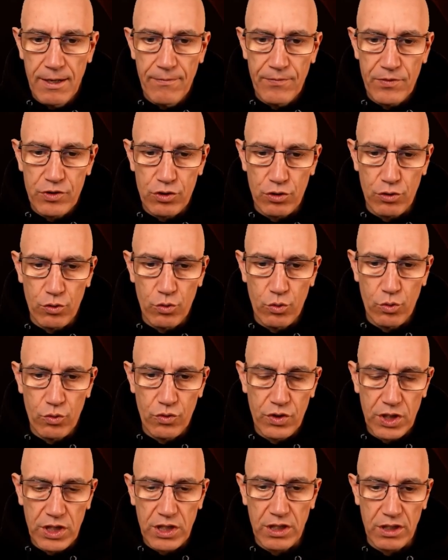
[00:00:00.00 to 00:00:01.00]
So
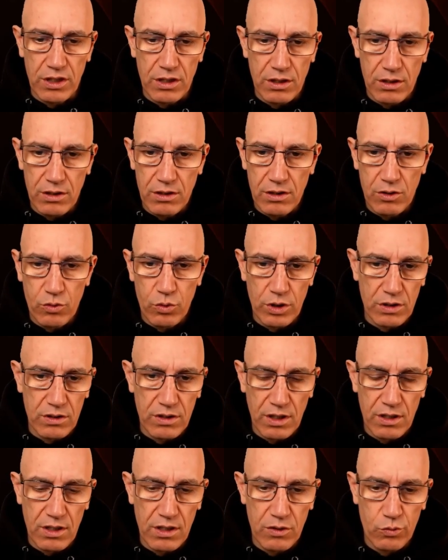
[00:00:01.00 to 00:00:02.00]
the queen
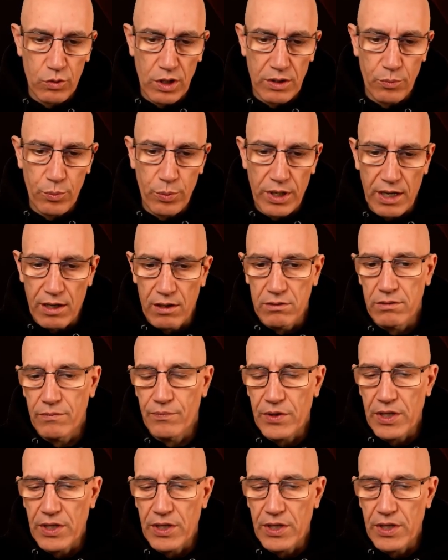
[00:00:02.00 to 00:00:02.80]
taking one pawn,